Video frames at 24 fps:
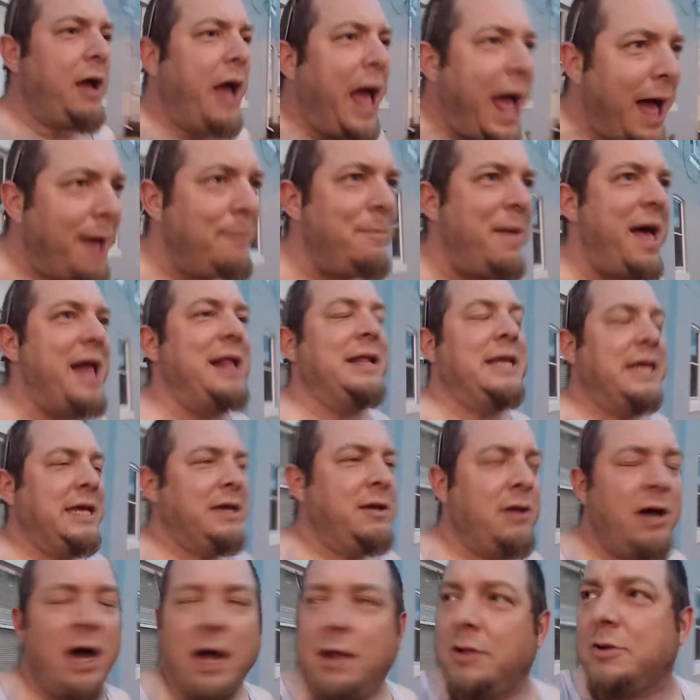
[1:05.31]
How many?
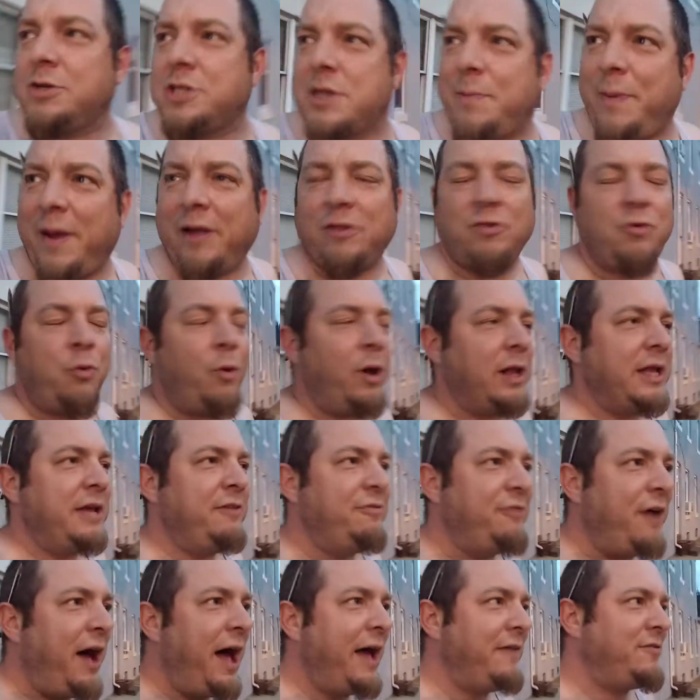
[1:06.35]
Oh, there's about
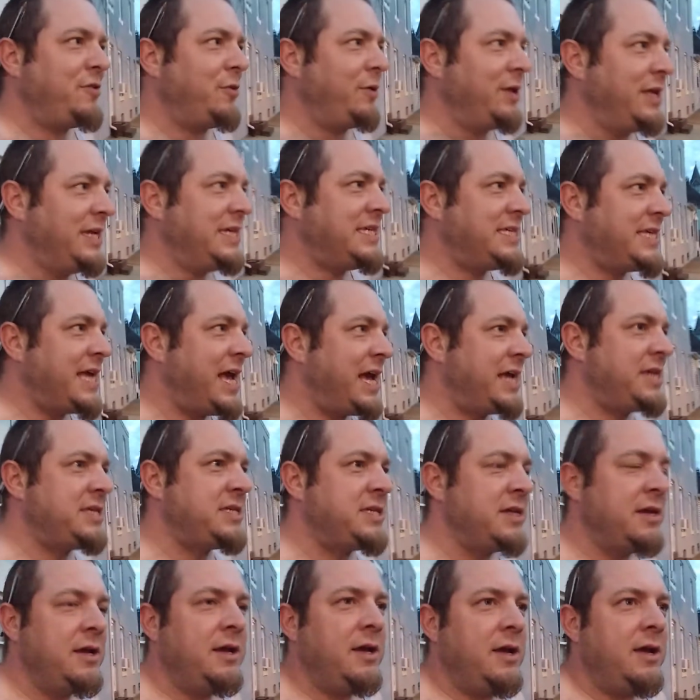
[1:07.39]
25,
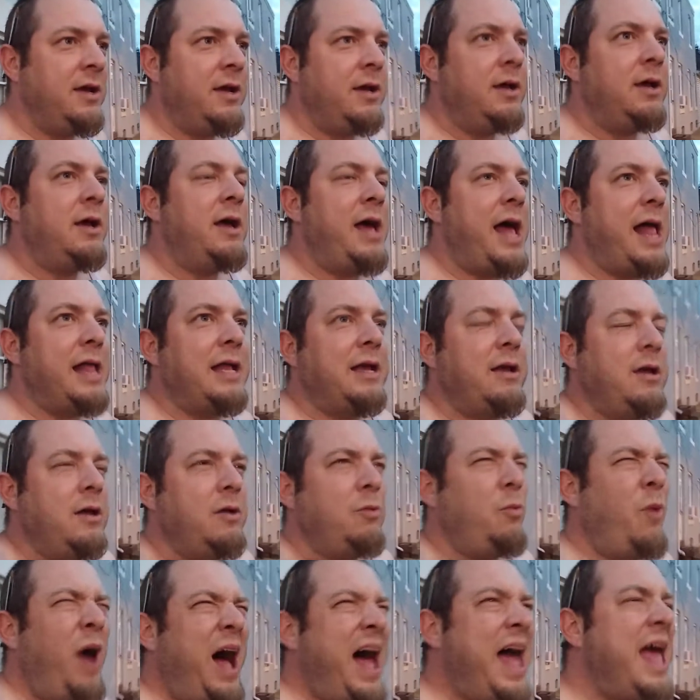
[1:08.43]
26. And
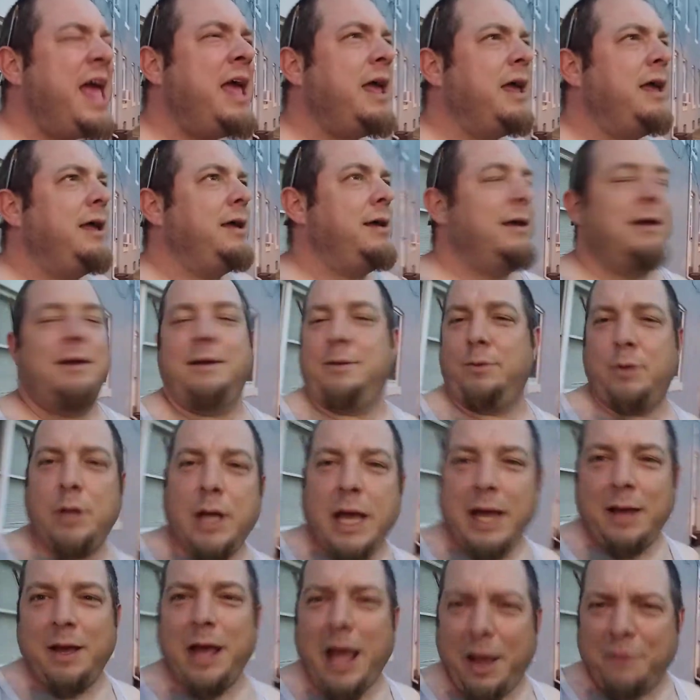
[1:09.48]
what?
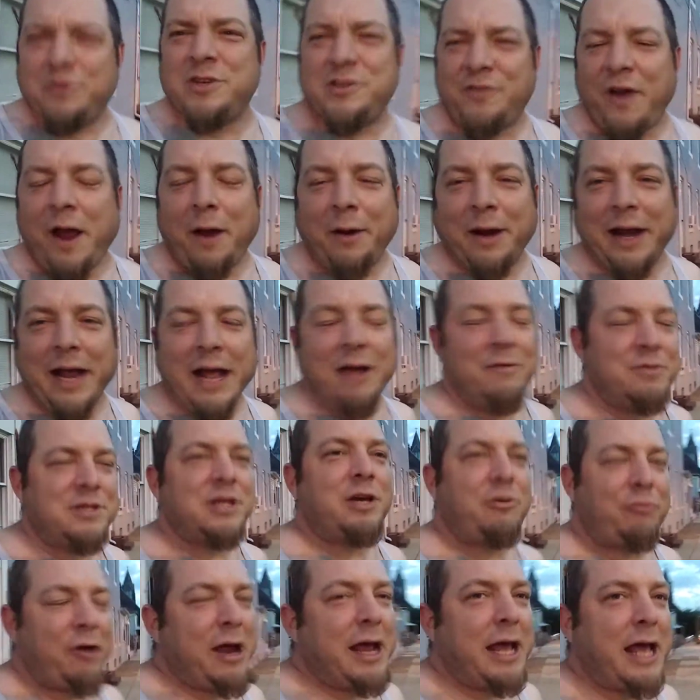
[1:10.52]
It, it was very, it was a
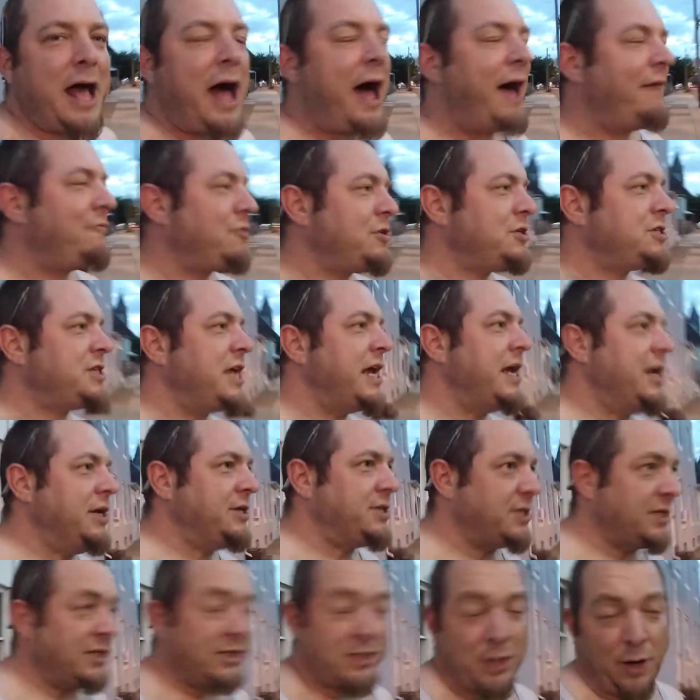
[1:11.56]
great
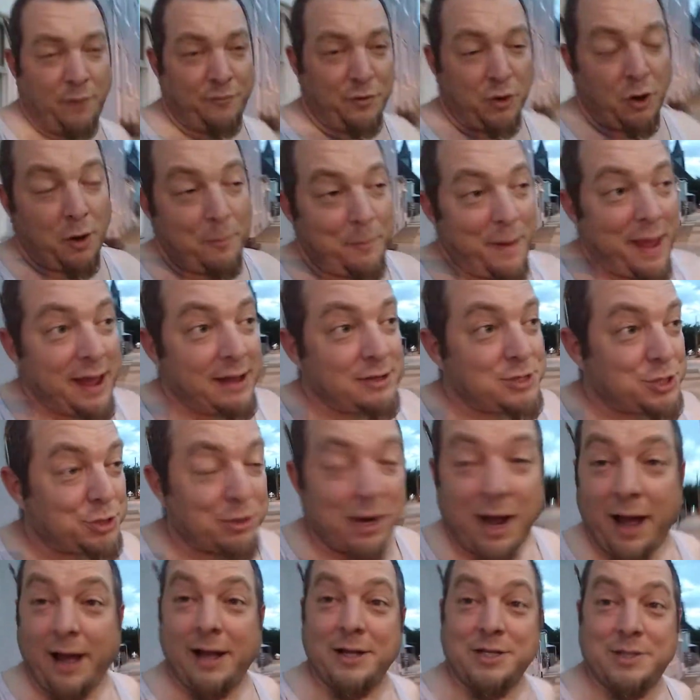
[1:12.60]
conversation. So if you're a
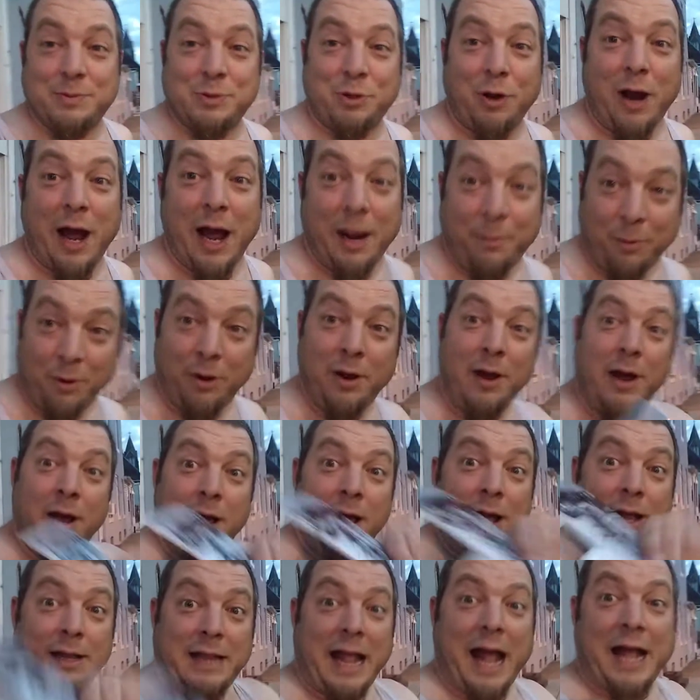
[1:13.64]
Patreon subscriber,
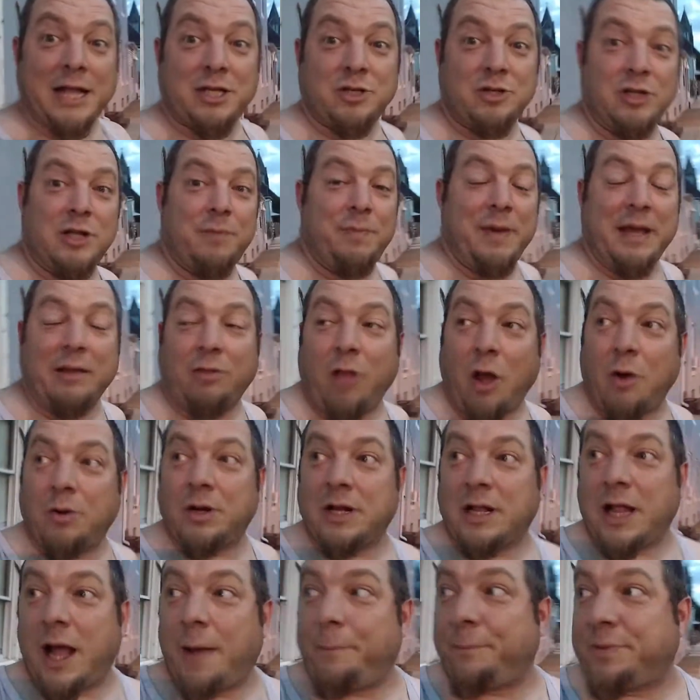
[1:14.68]
that's going to be
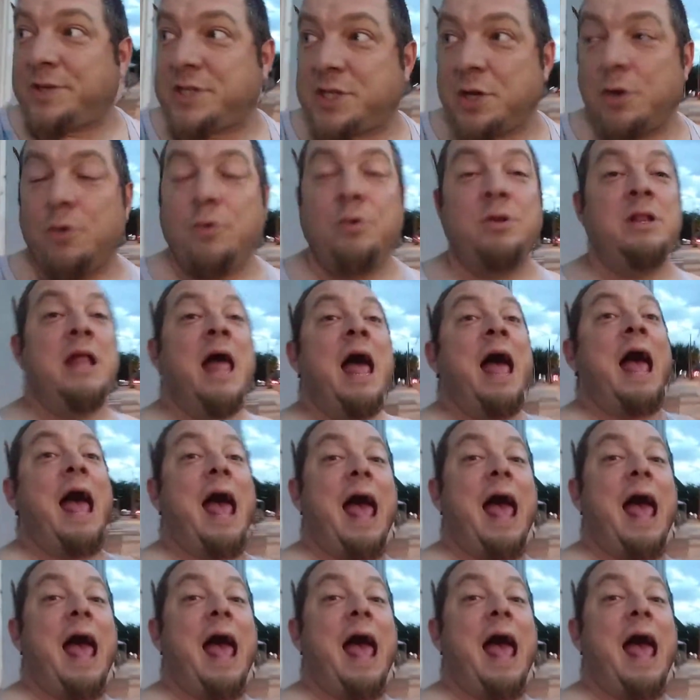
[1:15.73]
loaded up soon.